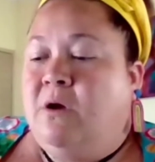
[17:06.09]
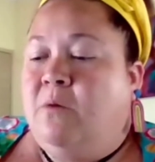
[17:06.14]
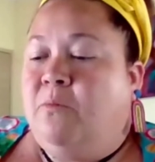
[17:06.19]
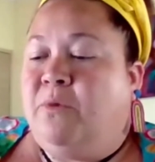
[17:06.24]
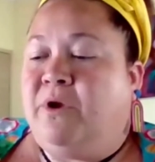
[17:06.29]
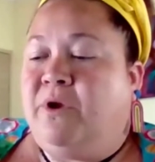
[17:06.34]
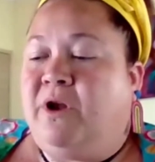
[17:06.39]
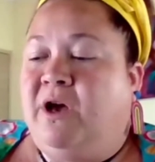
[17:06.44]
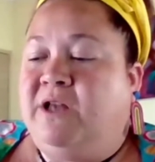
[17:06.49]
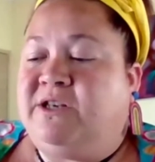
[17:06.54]

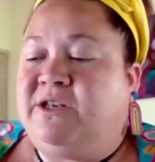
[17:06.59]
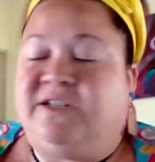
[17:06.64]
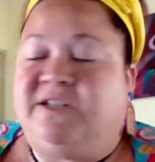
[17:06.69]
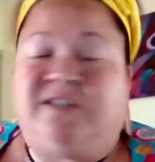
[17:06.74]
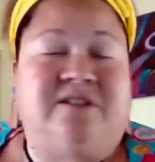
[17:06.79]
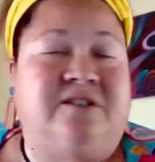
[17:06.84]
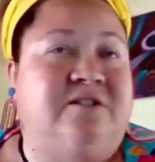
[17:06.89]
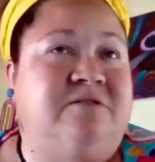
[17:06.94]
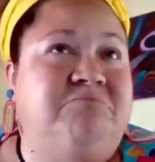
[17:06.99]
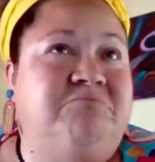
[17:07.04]
but I
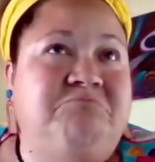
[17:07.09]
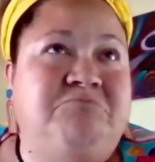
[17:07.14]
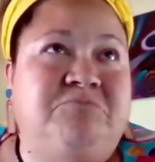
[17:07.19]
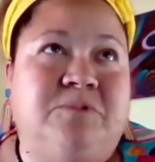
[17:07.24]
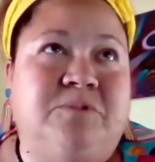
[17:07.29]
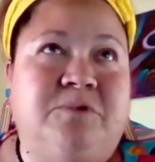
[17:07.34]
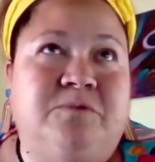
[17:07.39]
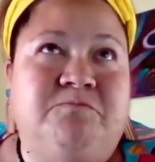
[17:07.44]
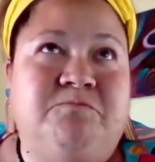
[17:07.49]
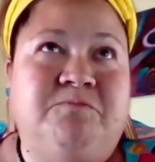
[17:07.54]
just
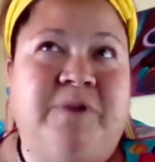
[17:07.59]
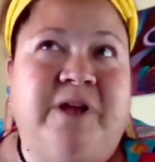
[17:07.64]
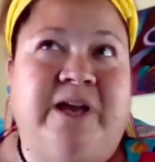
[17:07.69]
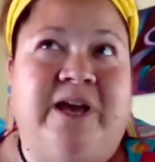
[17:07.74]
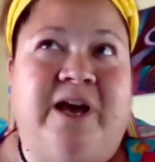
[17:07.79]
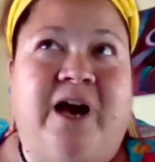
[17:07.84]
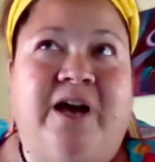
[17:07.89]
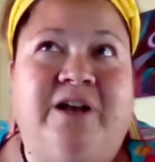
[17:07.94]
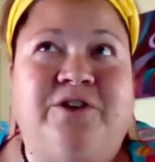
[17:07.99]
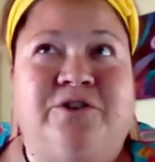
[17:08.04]

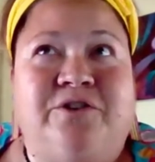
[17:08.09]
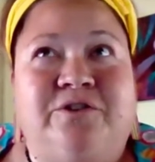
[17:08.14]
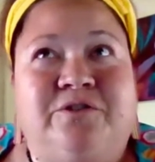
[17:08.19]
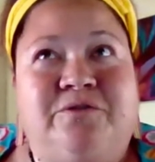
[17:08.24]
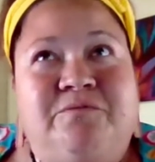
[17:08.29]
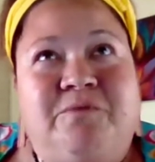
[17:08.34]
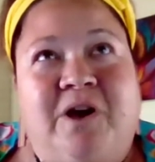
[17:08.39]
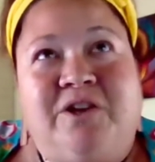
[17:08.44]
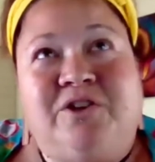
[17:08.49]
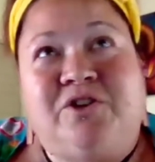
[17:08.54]
I